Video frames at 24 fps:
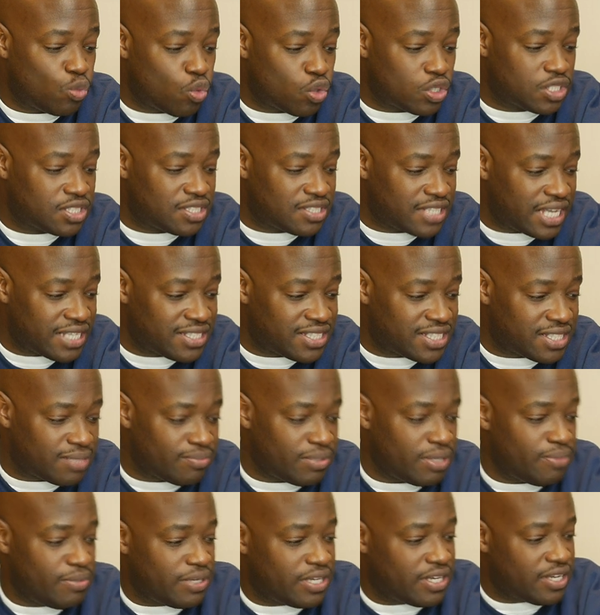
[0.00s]
more sense to
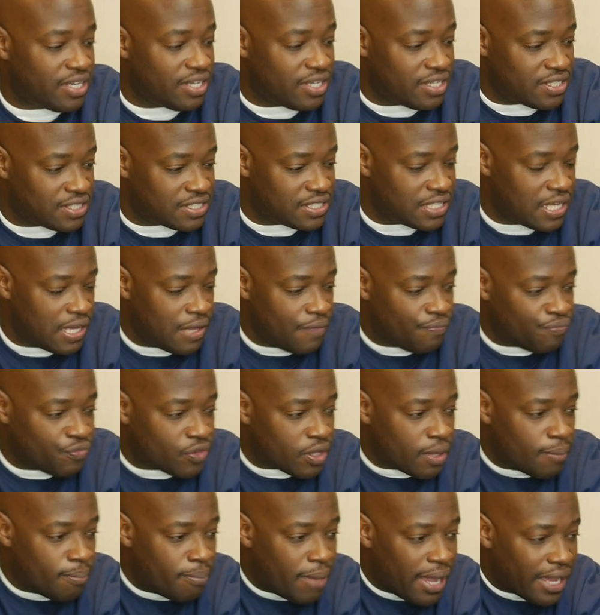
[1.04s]
me because
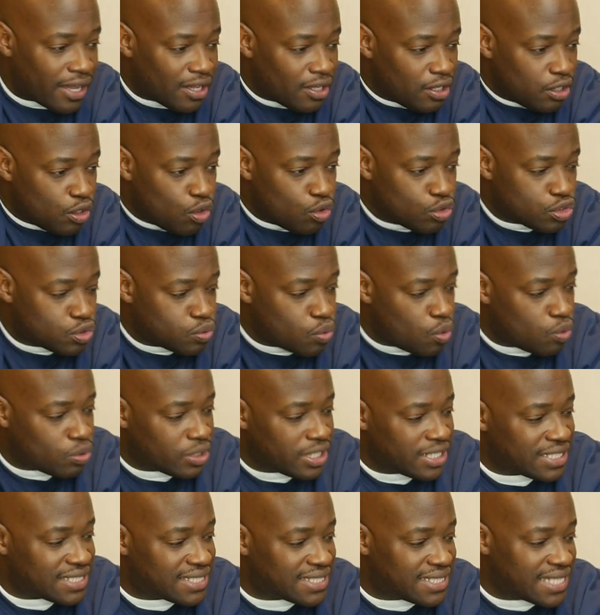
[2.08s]
my clothes won't
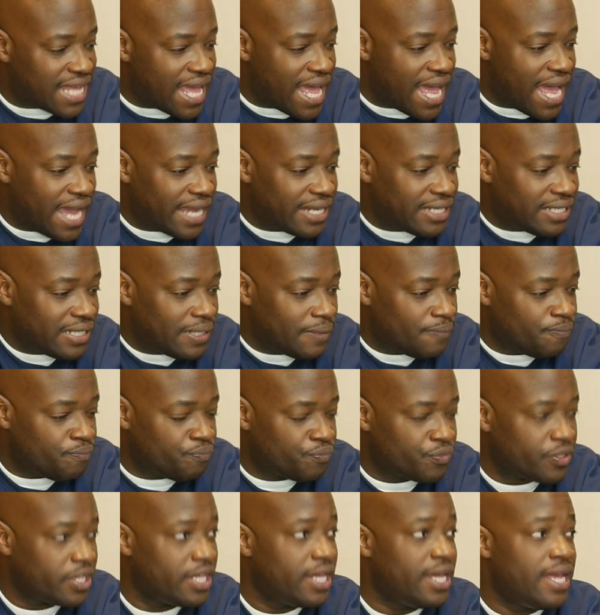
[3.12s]
get snagged,
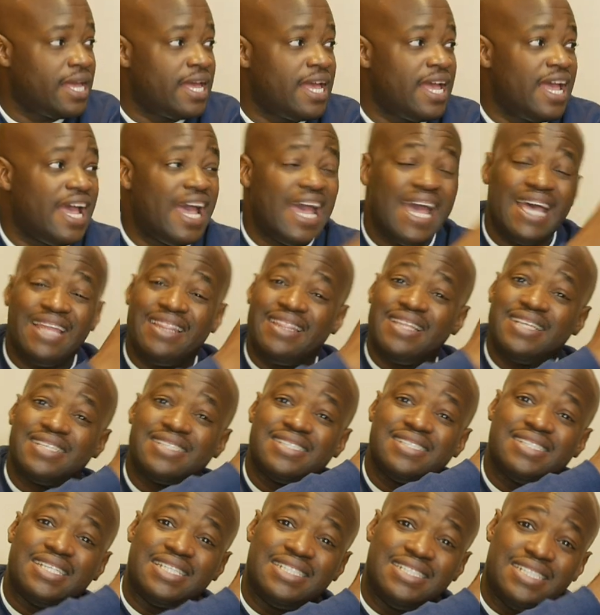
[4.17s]
and
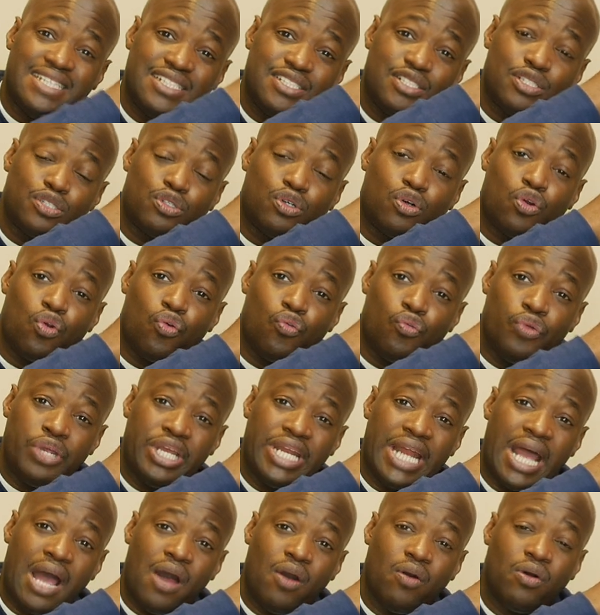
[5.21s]
this is a digital
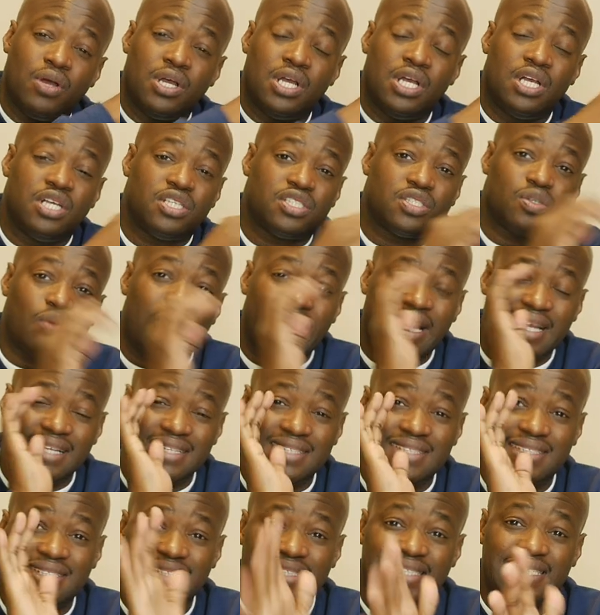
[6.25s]
readout, so I
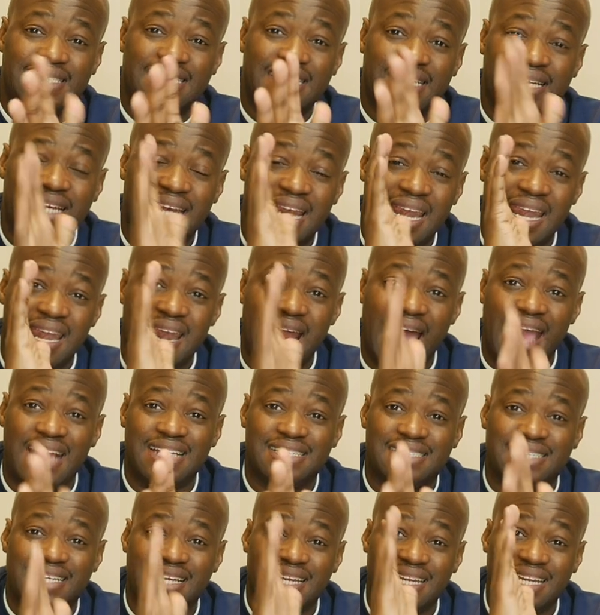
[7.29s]
can see it
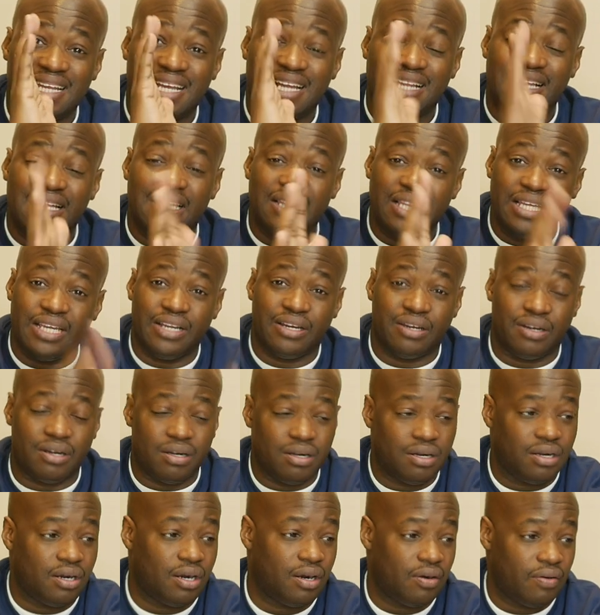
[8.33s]
nice and clear.
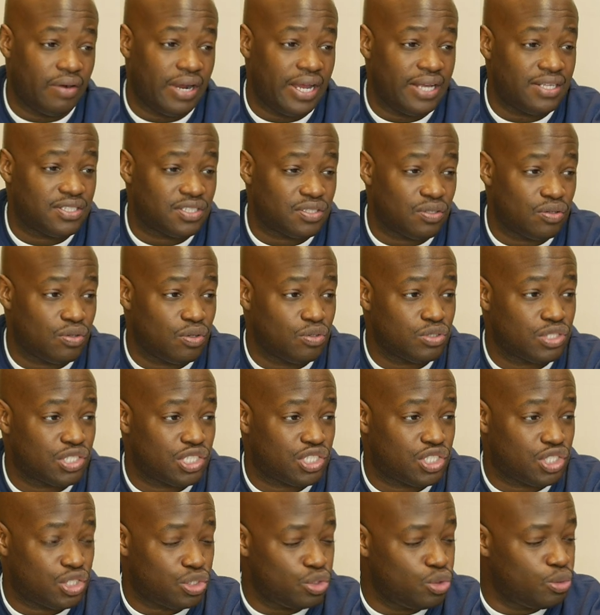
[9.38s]
All right, so those are
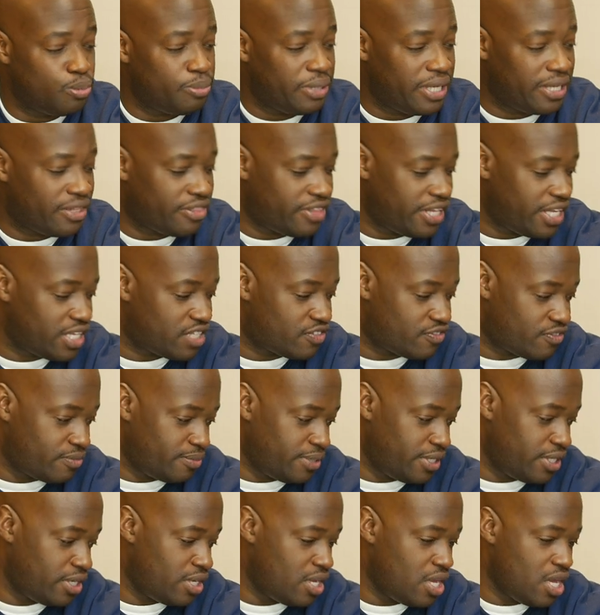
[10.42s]
two big things for
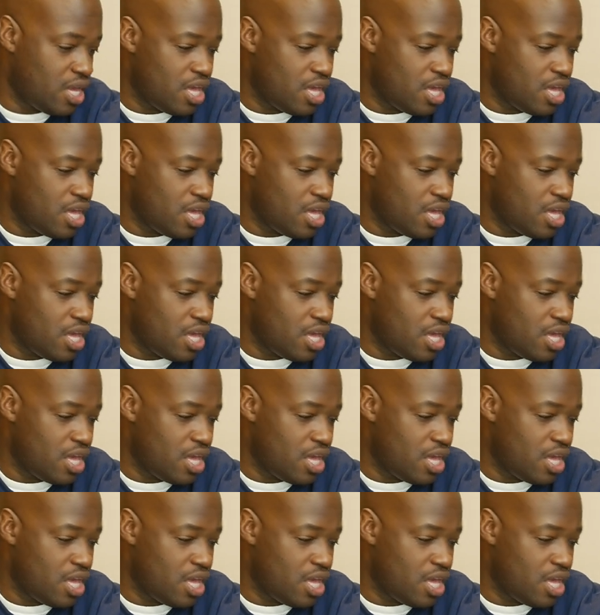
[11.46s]
me